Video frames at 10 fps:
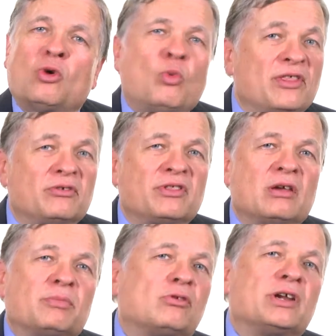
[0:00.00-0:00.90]
Whether the
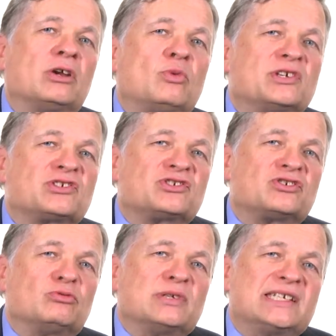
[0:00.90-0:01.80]
employer wishes
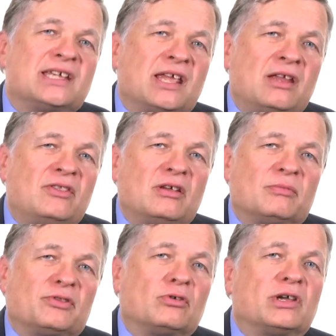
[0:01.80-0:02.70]
to retain the
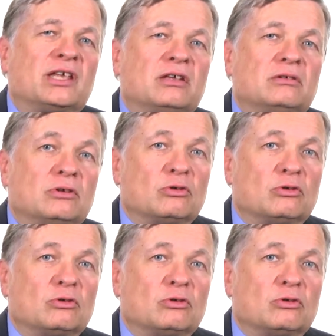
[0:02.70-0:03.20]
employee